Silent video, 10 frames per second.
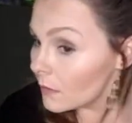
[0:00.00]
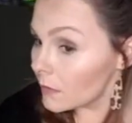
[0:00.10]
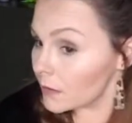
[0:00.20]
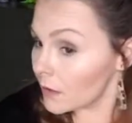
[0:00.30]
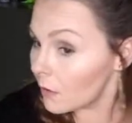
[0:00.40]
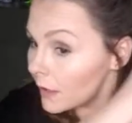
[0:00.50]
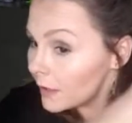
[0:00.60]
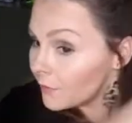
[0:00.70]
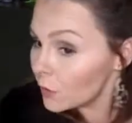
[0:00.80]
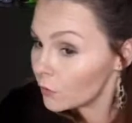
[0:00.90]
So
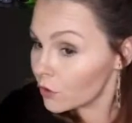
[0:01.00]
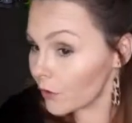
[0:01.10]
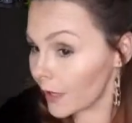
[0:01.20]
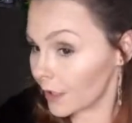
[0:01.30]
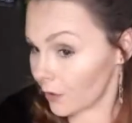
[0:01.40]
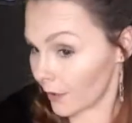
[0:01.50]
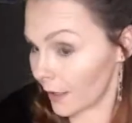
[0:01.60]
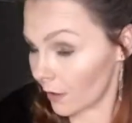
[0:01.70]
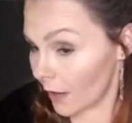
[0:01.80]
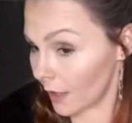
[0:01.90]
if you train your
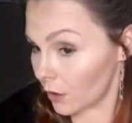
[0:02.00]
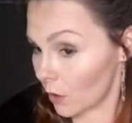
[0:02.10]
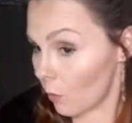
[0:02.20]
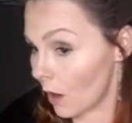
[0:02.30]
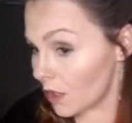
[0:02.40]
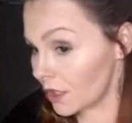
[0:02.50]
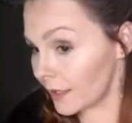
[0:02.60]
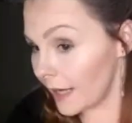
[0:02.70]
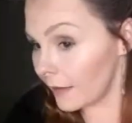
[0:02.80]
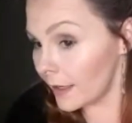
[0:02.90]
hair and you don't wash it
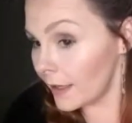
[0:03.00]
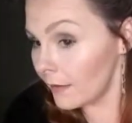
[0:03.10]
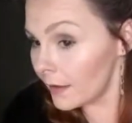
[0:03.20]
daily,